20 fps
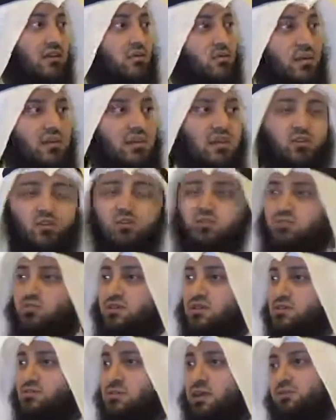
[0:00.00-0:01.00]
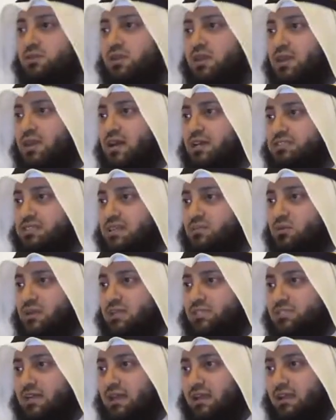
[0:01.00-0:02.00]
we can go to him and we can ask him what
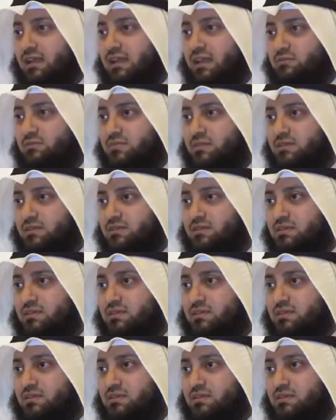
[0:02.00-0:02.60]
exactly happened.